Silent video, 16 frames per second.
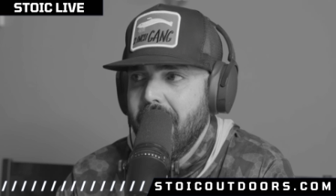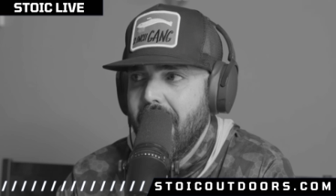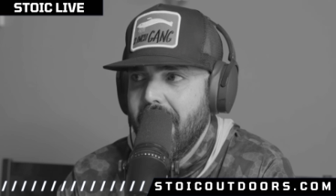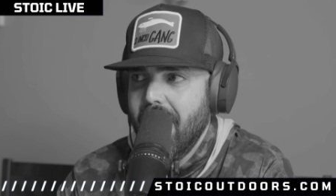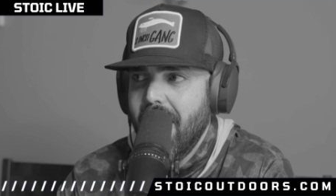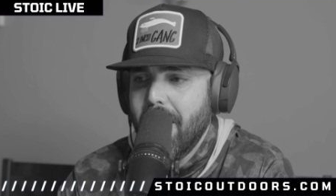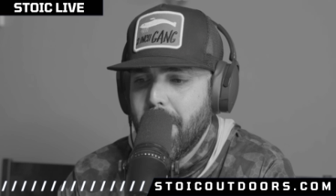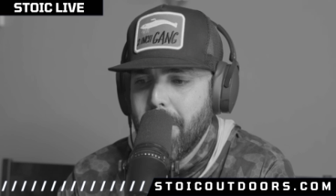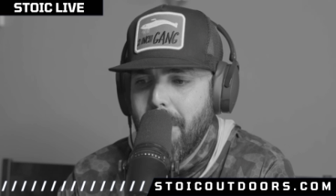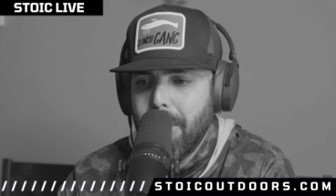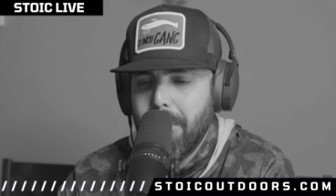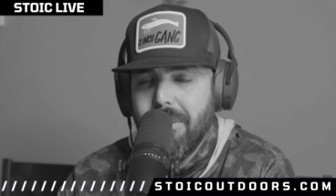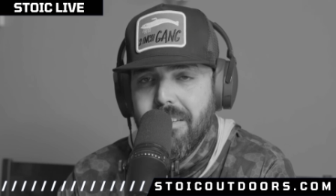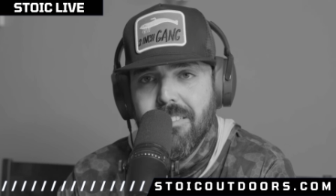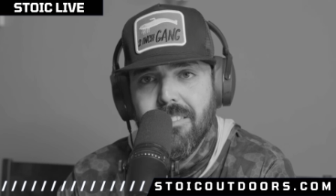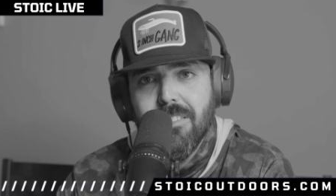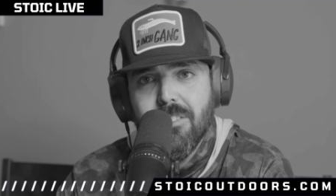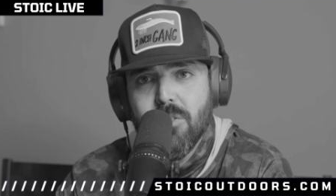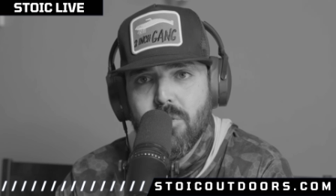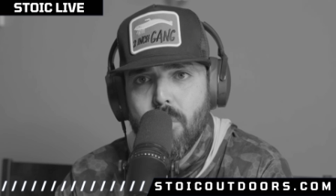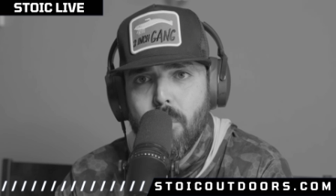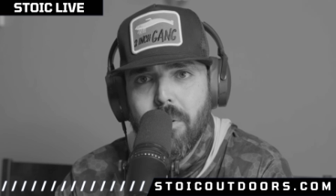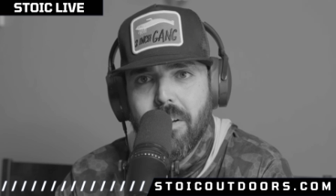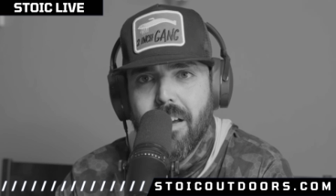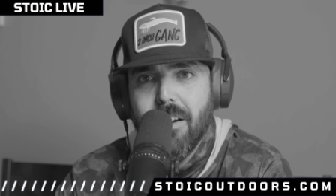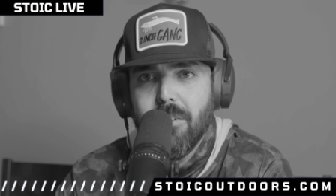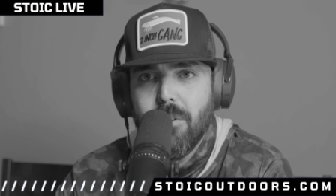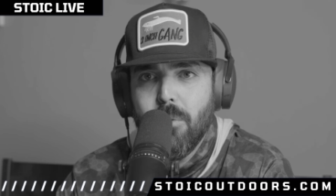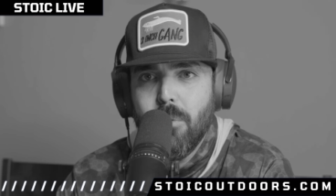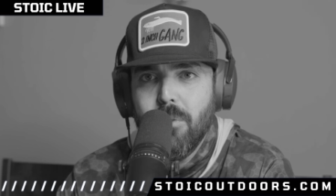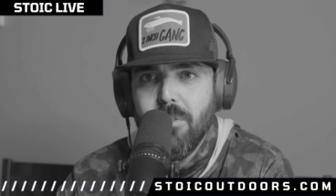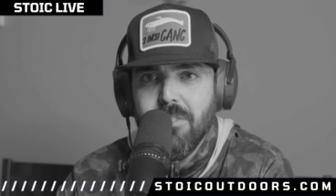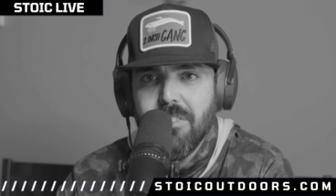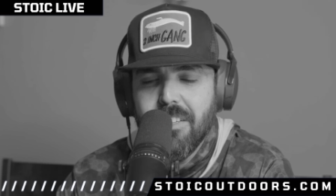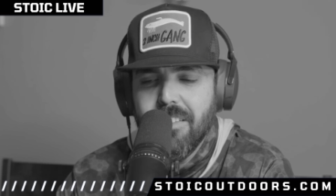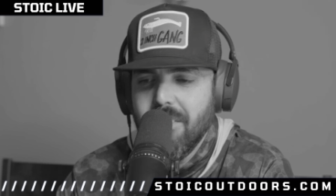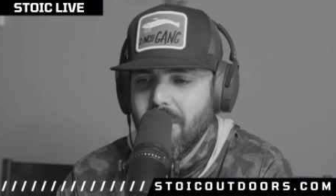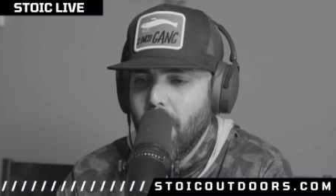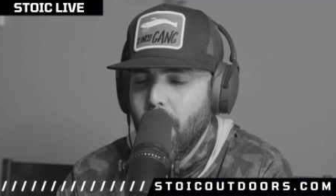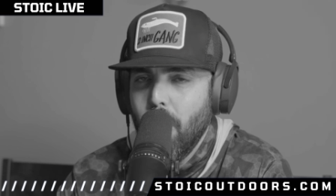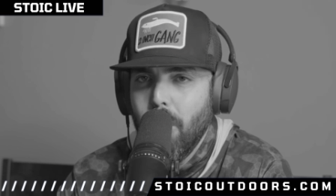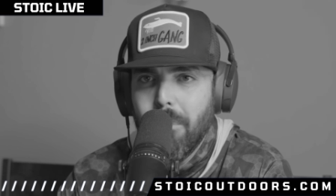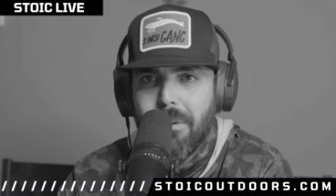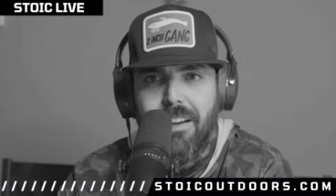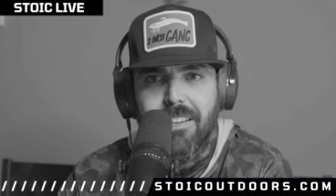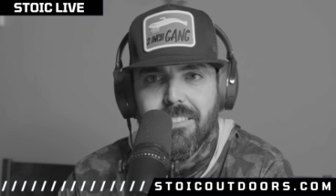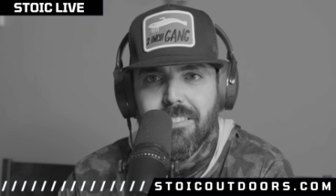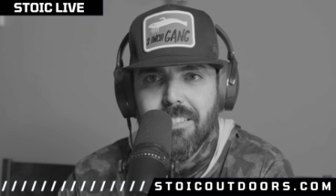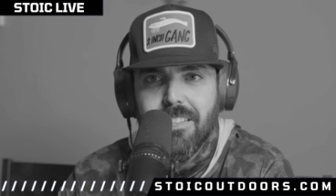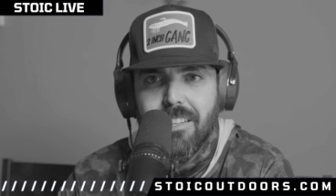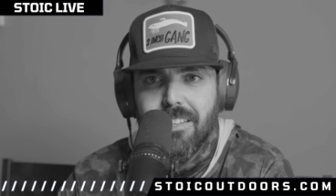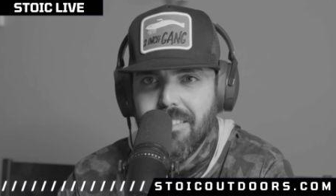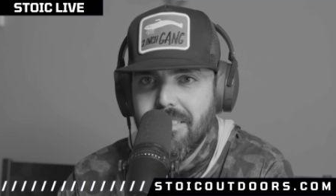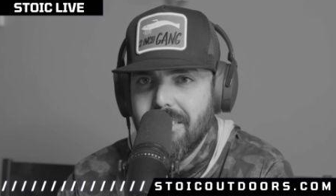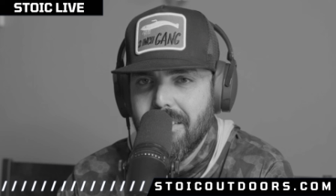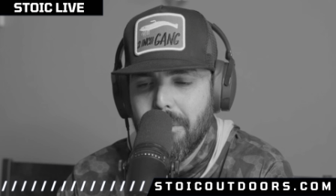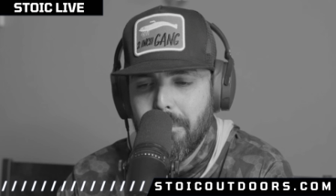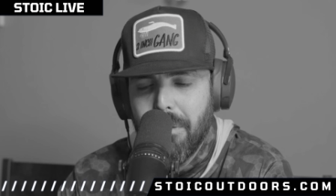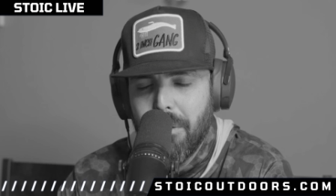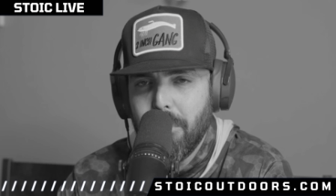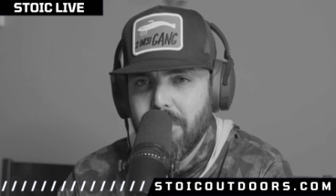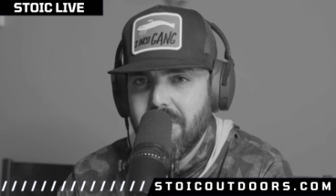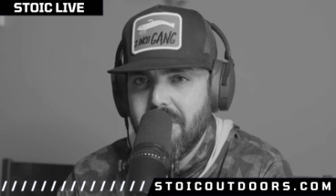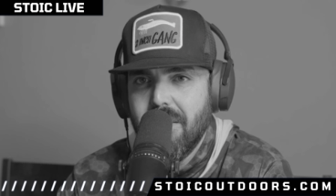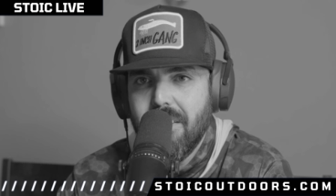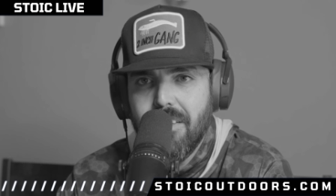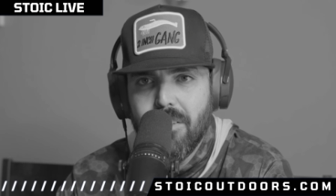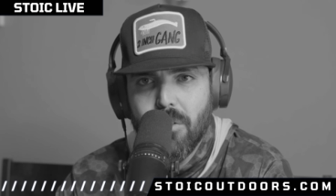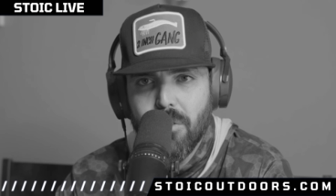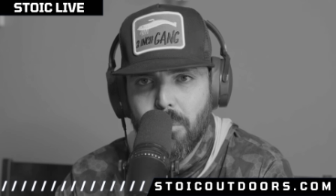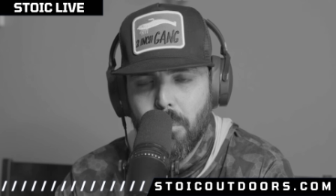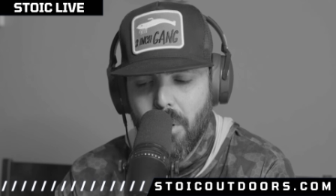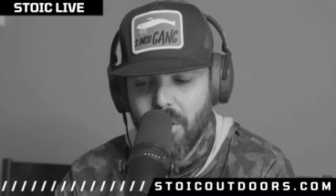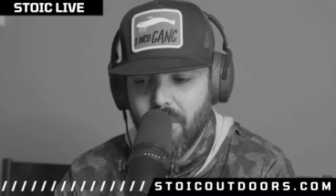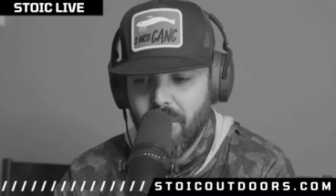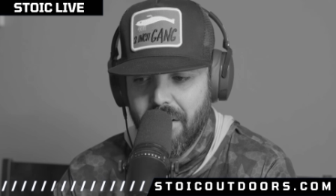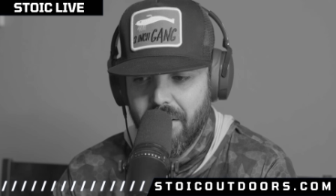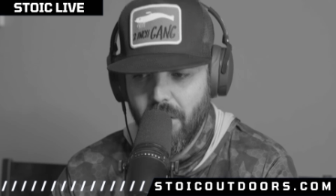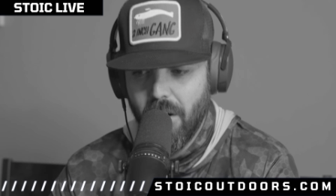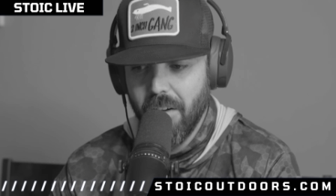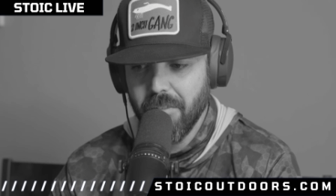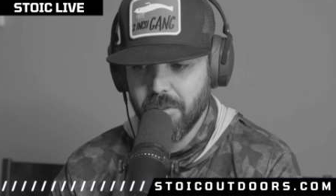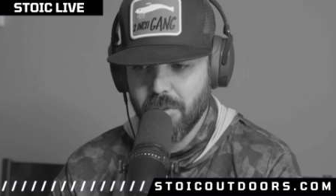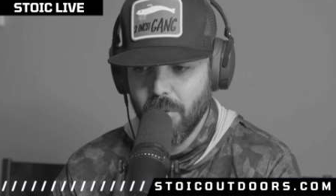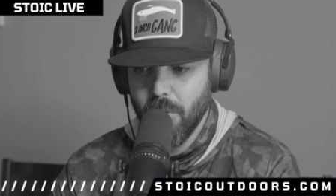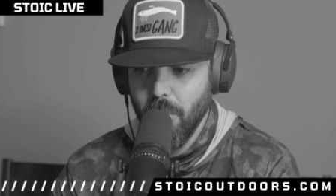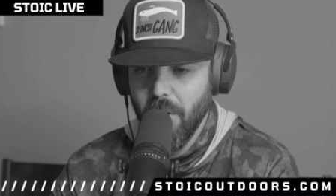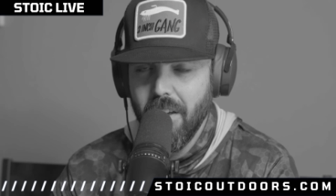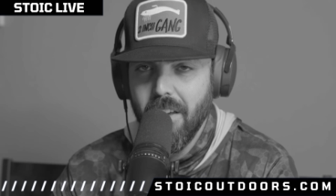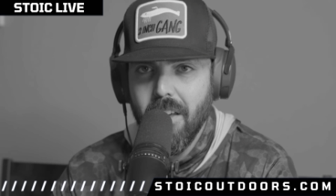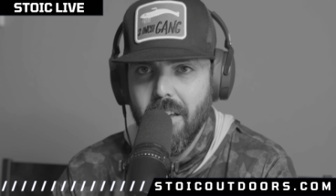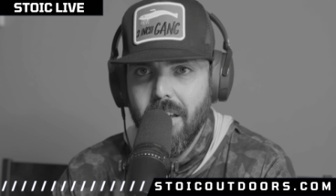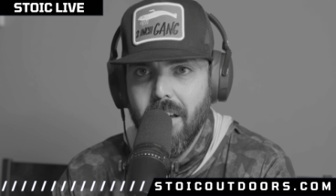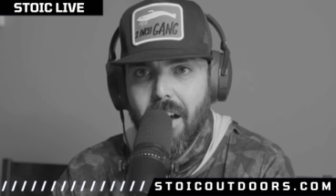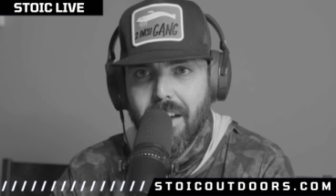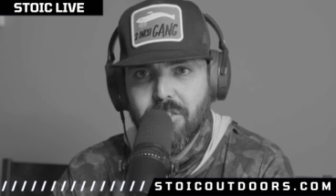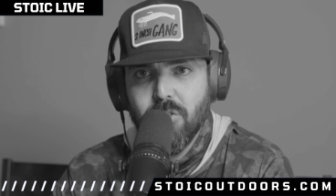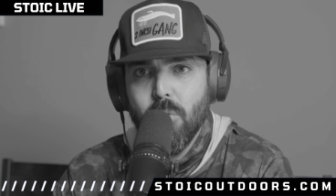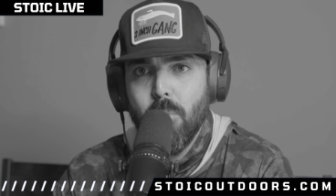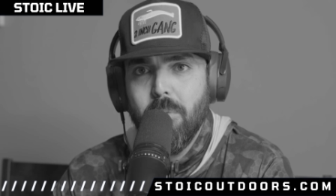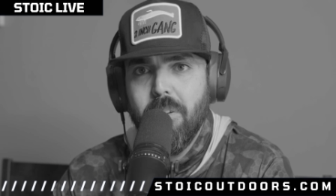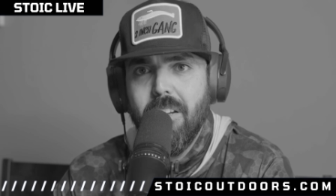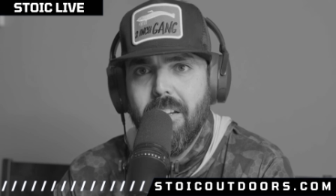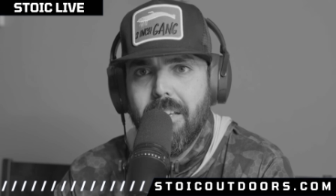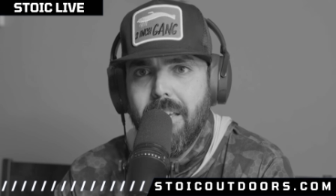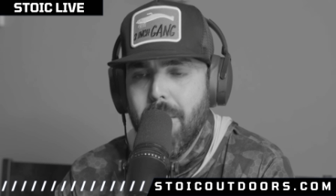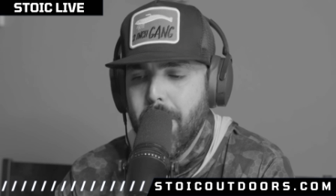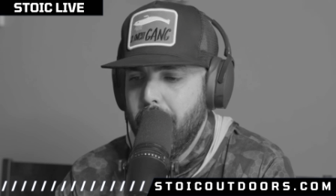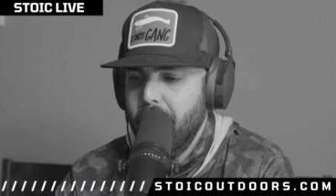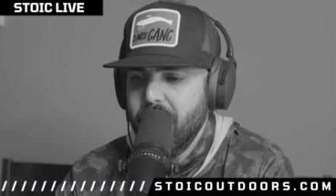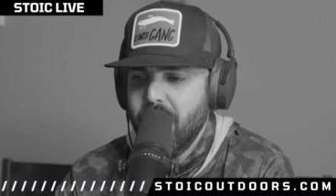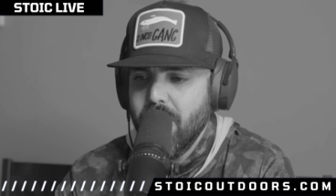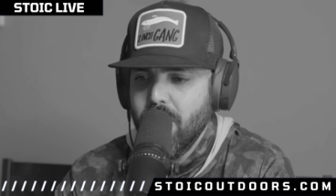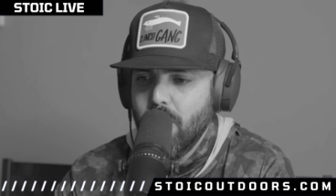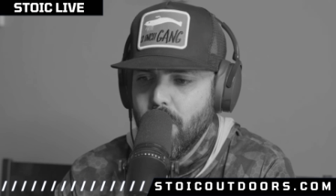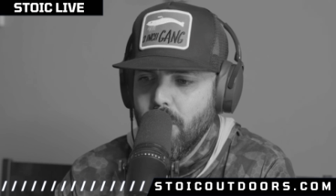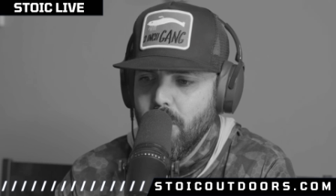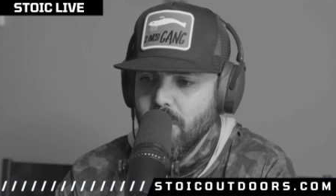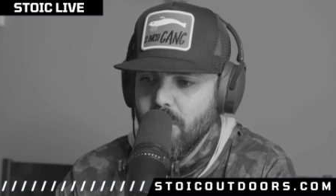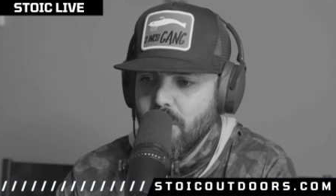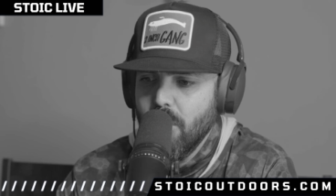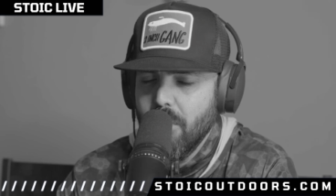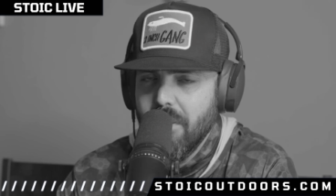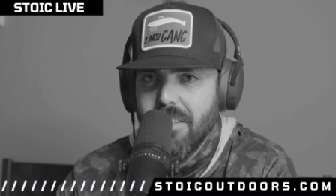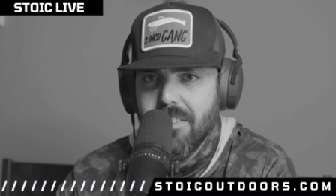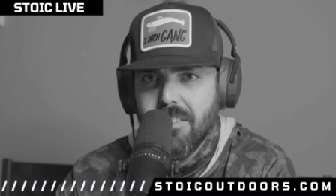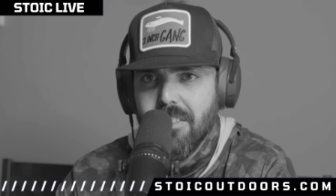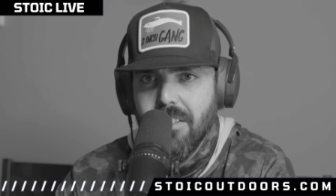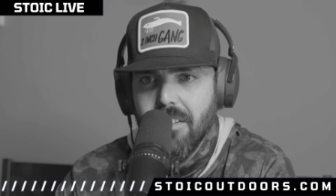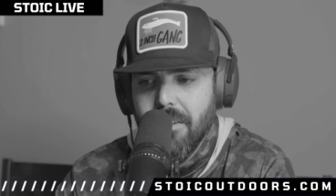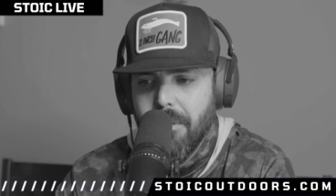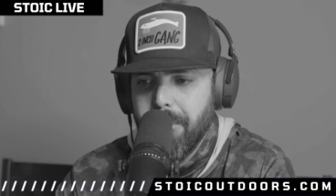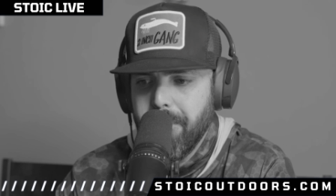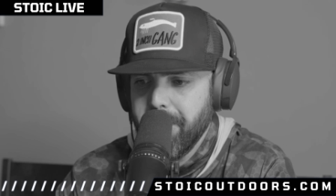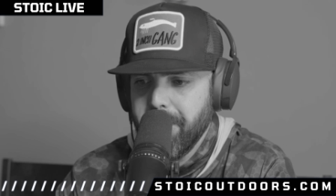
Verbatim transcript: I like my business, Stoic Outdoors, and the whole mindset is uh, be resilient on the water and off. So I still wanted to keep pushing through. So let's uh,